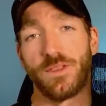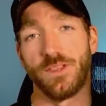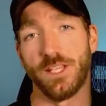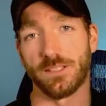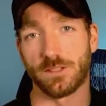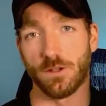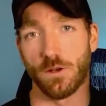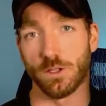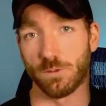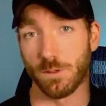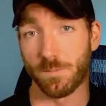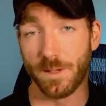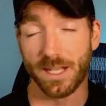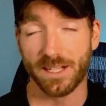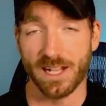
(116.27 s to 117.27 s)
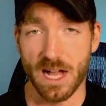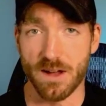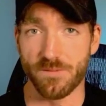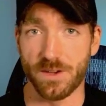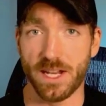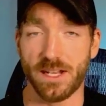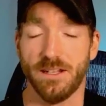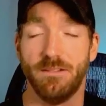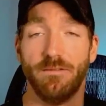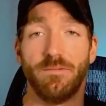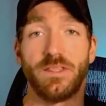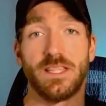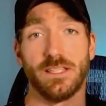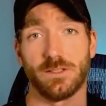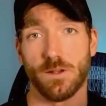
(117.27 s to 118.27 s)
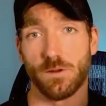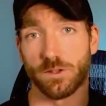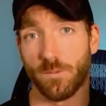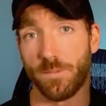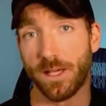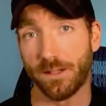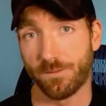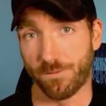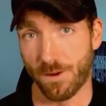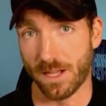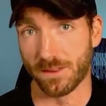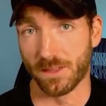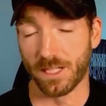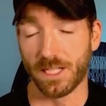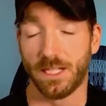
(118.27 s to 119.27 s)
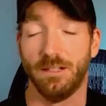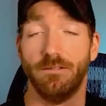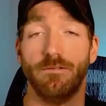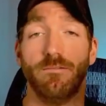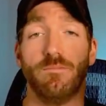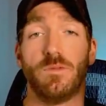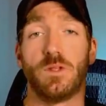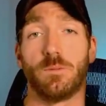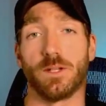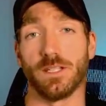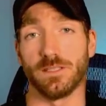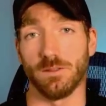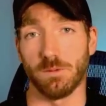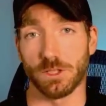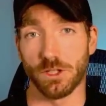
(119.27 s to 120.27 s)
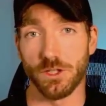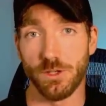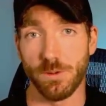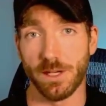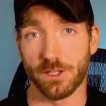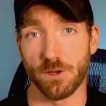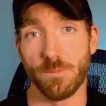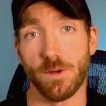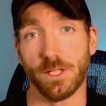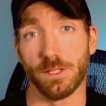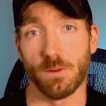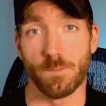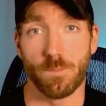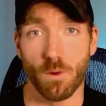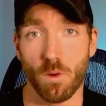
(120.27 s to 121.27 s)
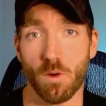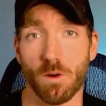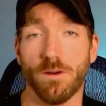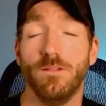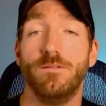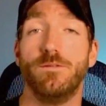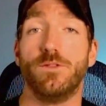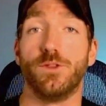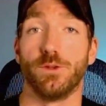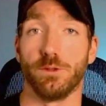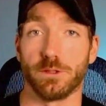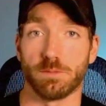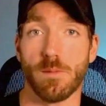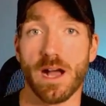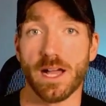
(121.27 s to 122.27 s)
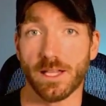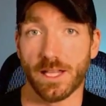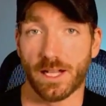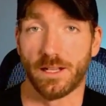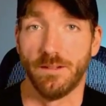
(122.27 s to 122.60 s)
This goes with being confident. This goes with being friendly, because what you're doing is you're building rapport through smiling.